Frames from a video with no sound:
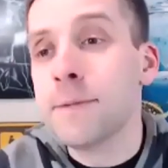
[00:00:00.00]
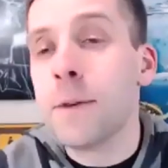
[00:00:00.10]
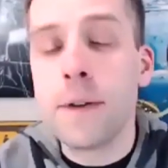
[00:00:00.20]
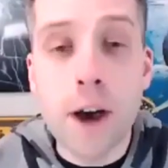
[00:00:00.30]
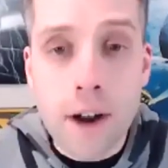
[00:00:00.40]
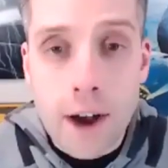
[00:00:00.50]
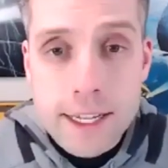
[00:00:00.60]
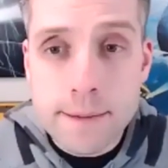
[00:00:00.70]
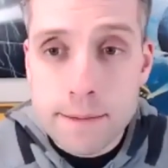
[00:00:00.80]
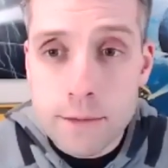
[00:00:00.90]
Well, we've got
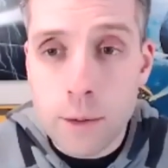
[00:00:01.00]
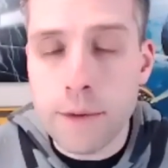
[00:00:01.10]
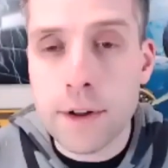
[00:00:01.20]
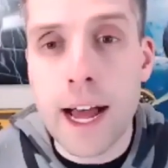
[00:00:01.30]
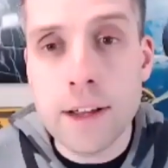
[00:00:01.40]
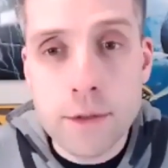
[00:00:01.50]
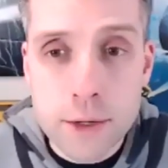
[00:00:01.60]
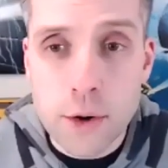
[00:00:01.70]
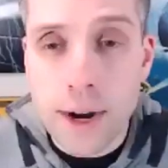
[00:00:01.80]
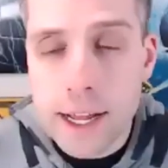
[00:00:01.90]
awesome group of classrooms
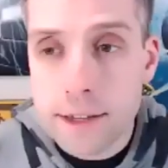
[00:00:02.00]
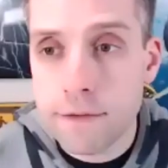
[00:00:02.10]
joining us